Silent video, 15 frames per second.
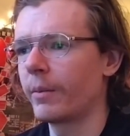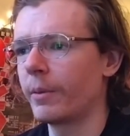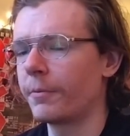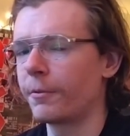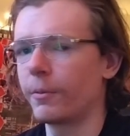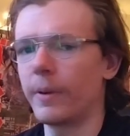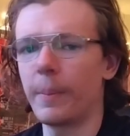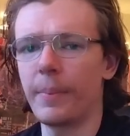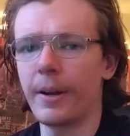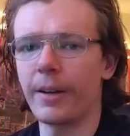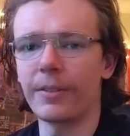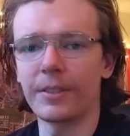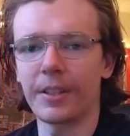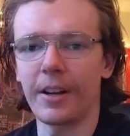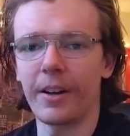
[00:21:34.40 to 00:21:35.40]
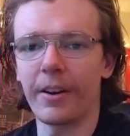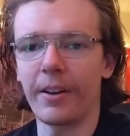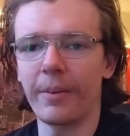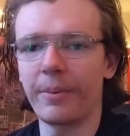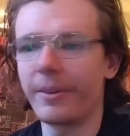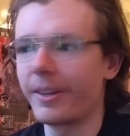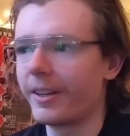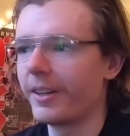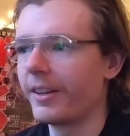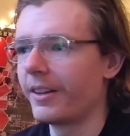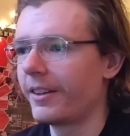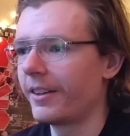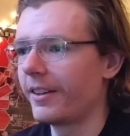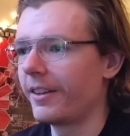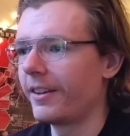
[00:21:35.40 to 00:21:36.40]
before my parents got up,
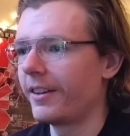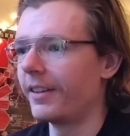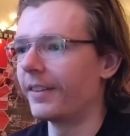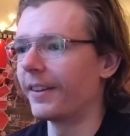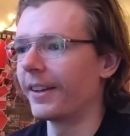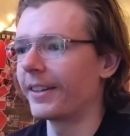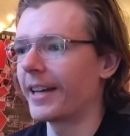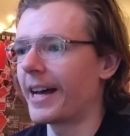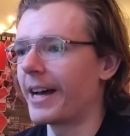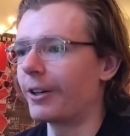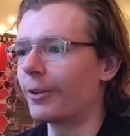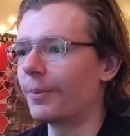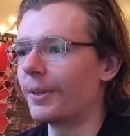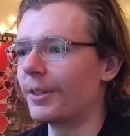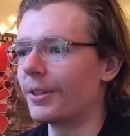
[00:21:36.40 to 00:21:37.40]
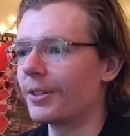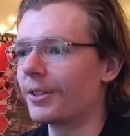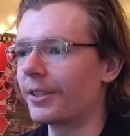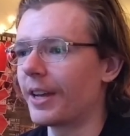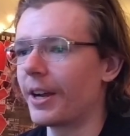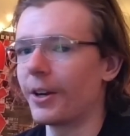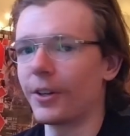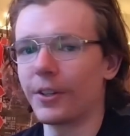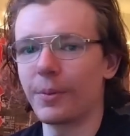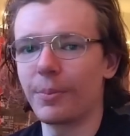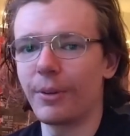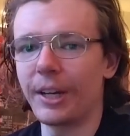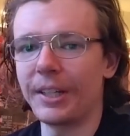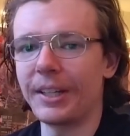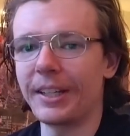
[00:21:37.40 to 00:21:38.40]
and like I would be just scared
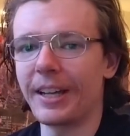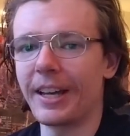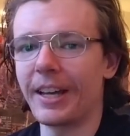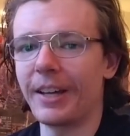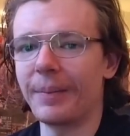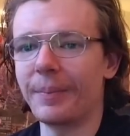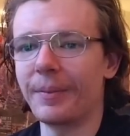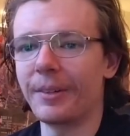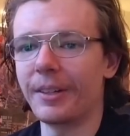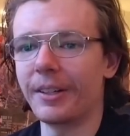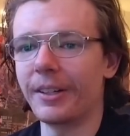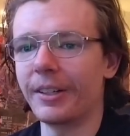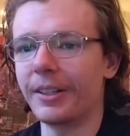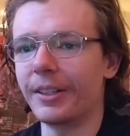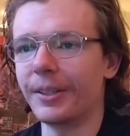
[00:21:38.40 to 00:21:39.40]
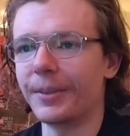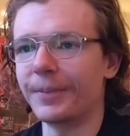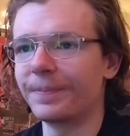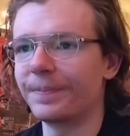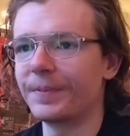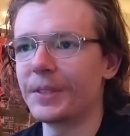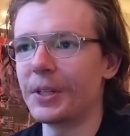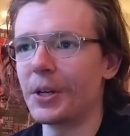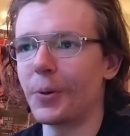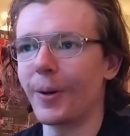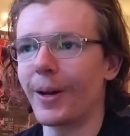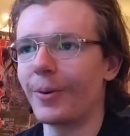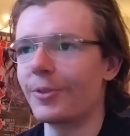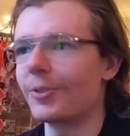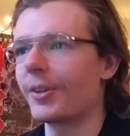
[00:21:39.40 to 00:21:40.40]
playing the game, you know,
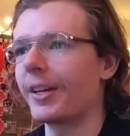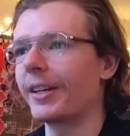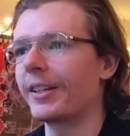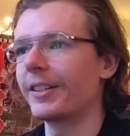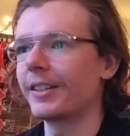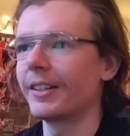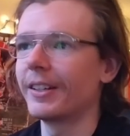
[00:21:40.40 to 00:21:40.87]
when I was like,